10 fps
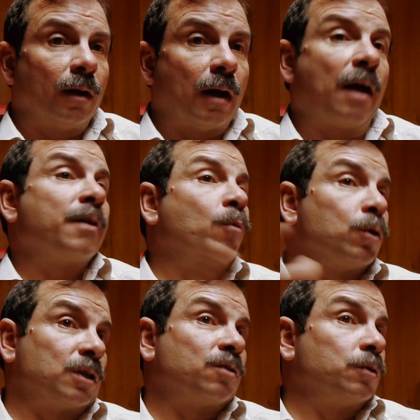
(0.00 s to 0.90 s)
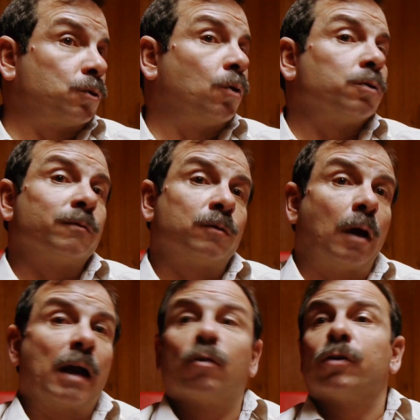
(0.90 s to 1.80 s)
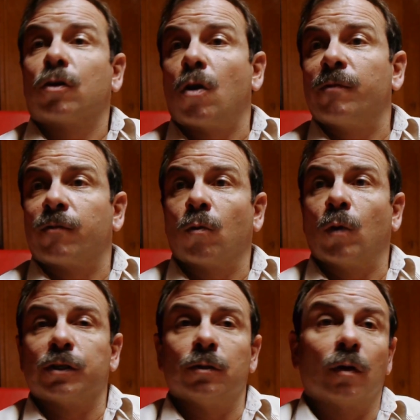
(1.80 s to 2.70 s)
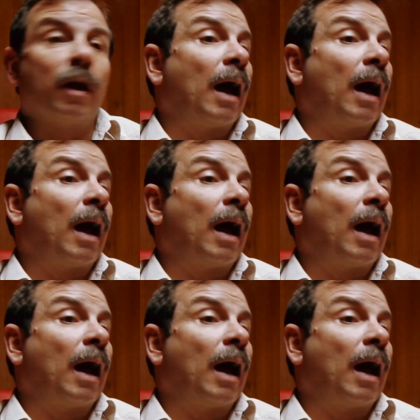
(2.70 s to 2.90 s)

And it was as a result of an order coming from Washington.